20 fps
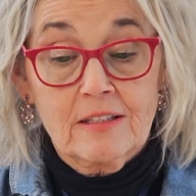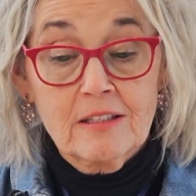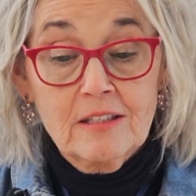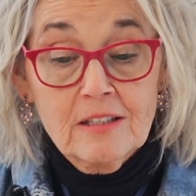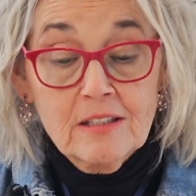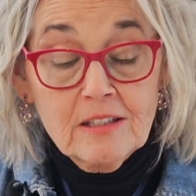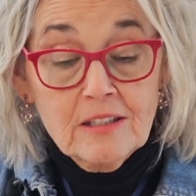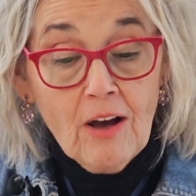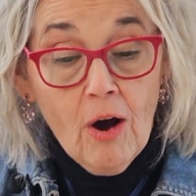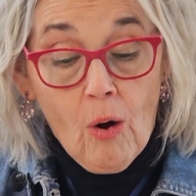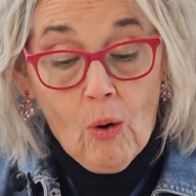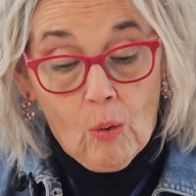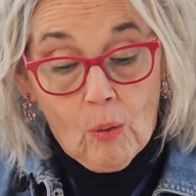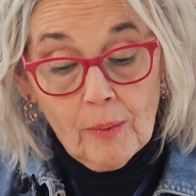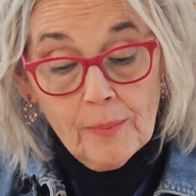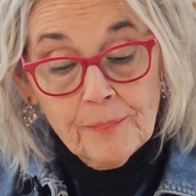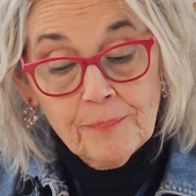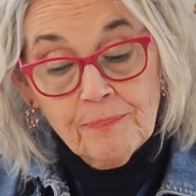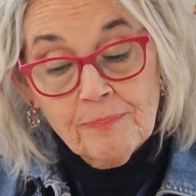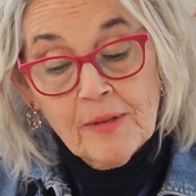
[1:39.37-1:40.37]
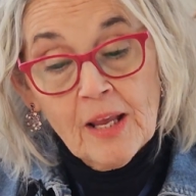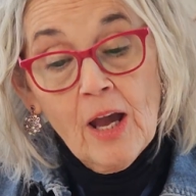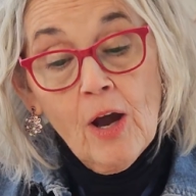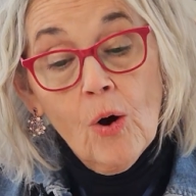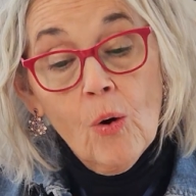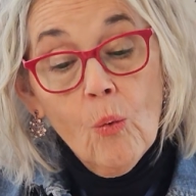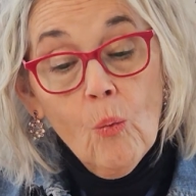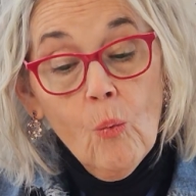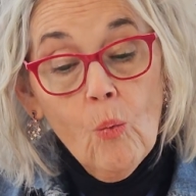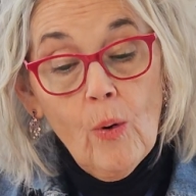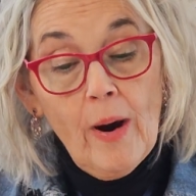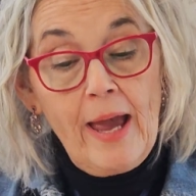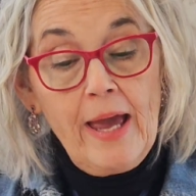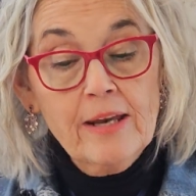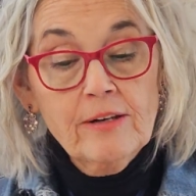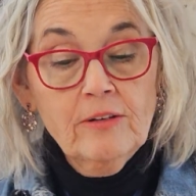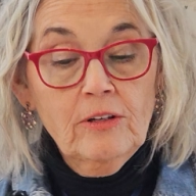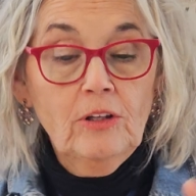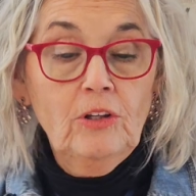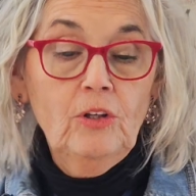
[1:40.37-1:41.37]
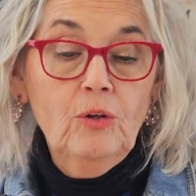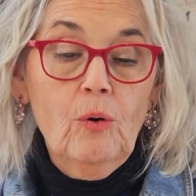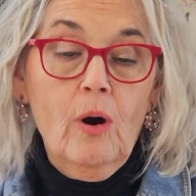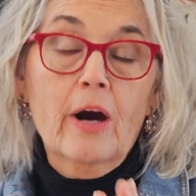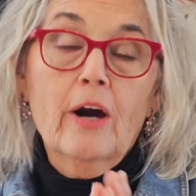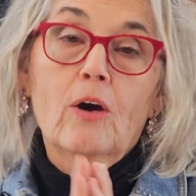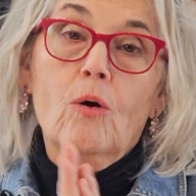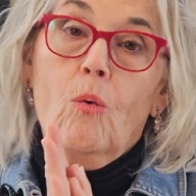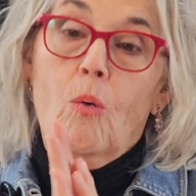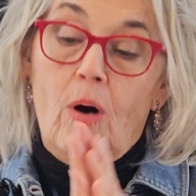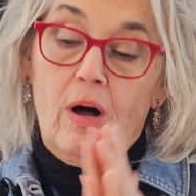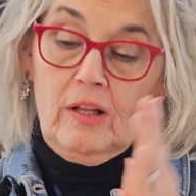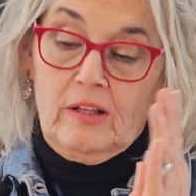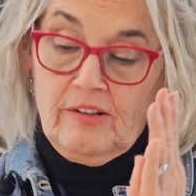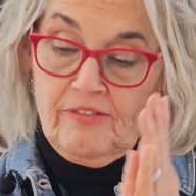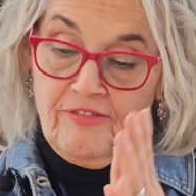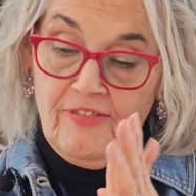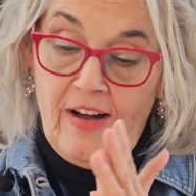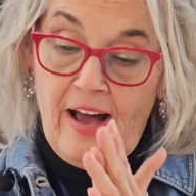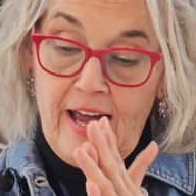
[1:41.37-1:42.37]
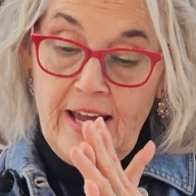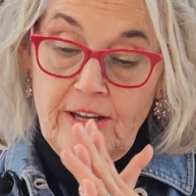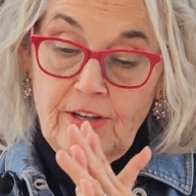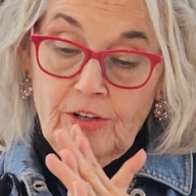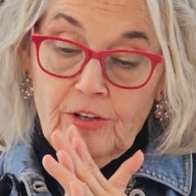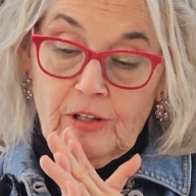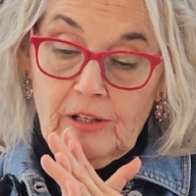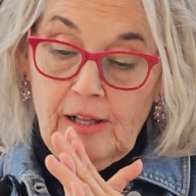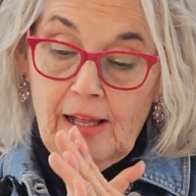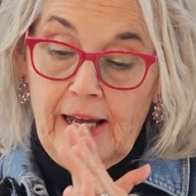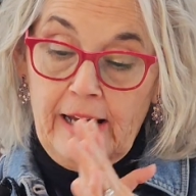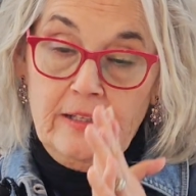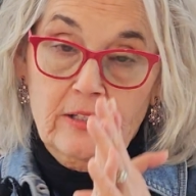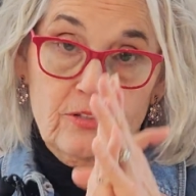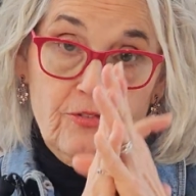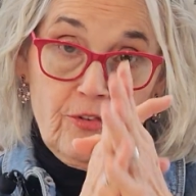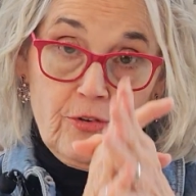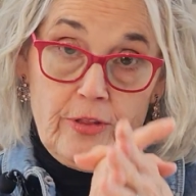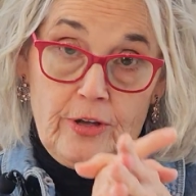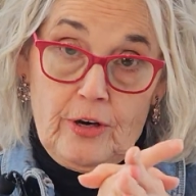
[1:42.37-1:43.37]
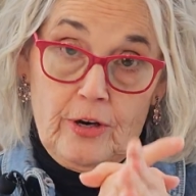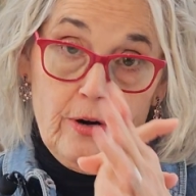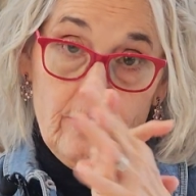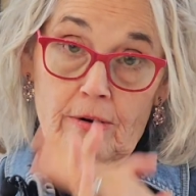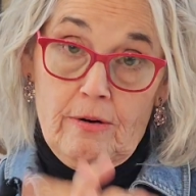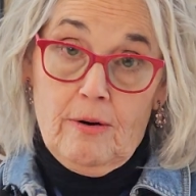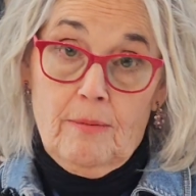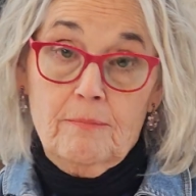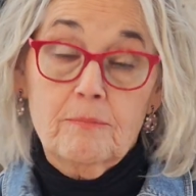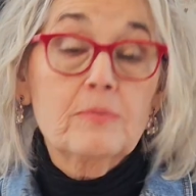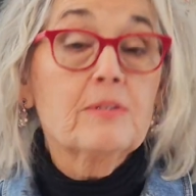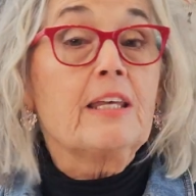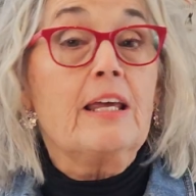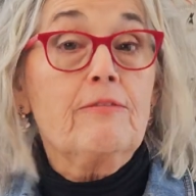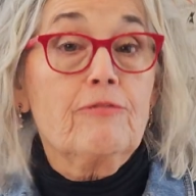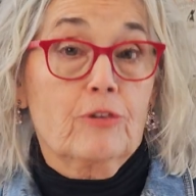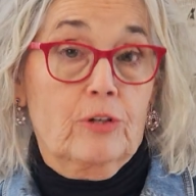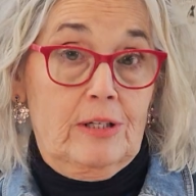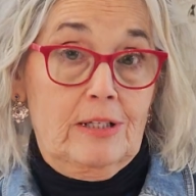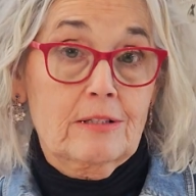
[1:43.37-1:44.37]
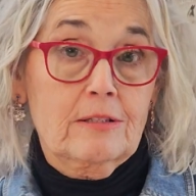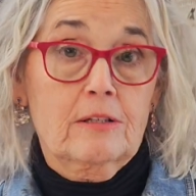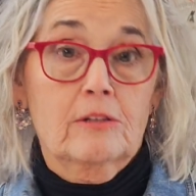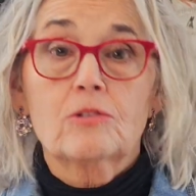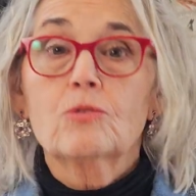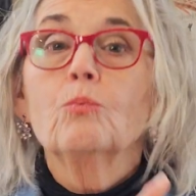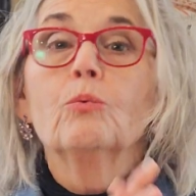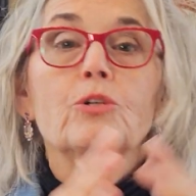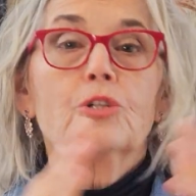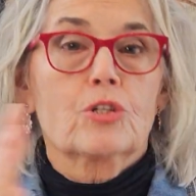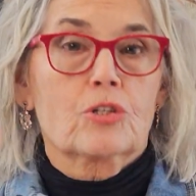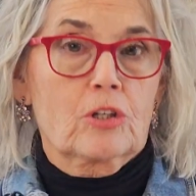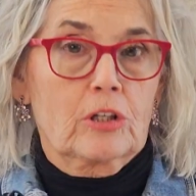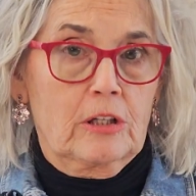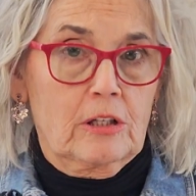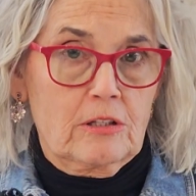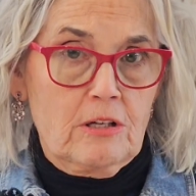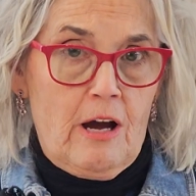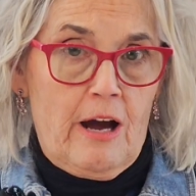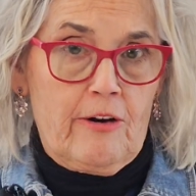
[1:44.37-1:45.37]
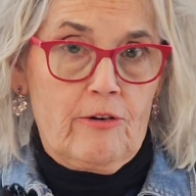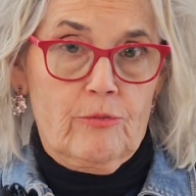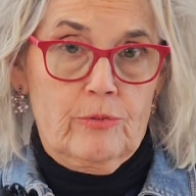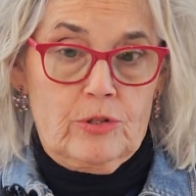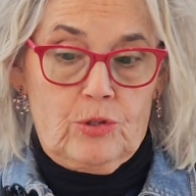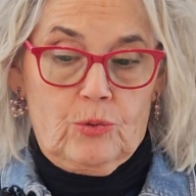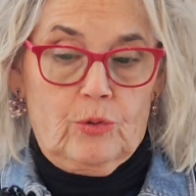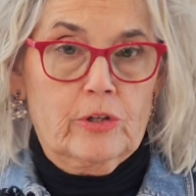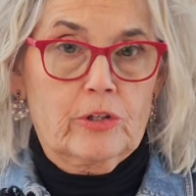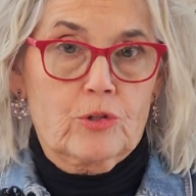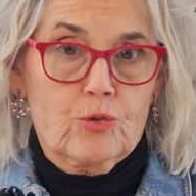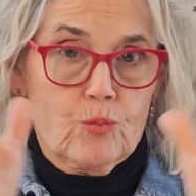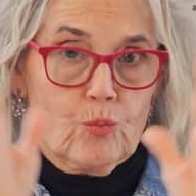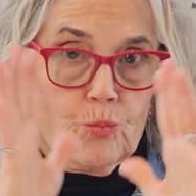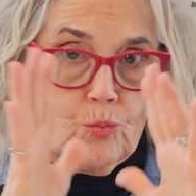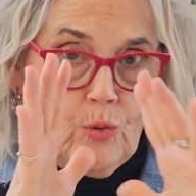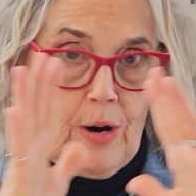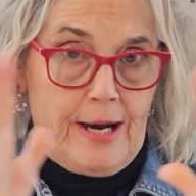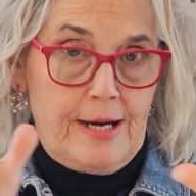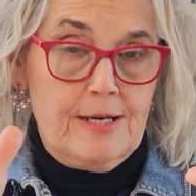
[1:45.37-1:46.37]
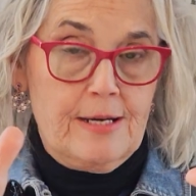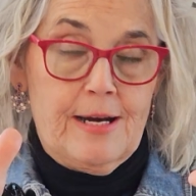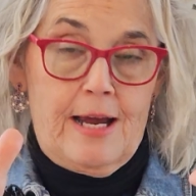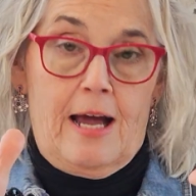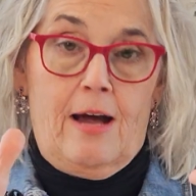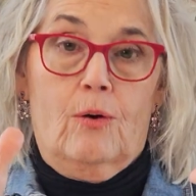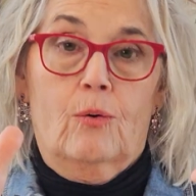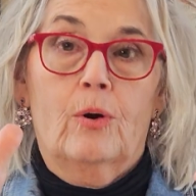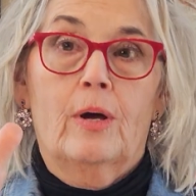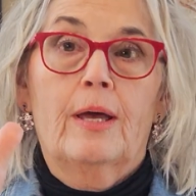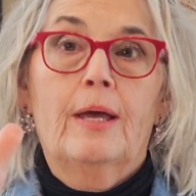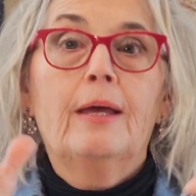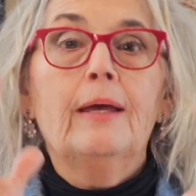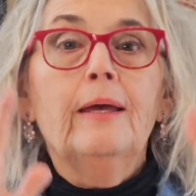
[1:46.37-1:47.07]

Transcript: So when you are qualifying your clients for their, say for instance, we're just going to talk resorts right now.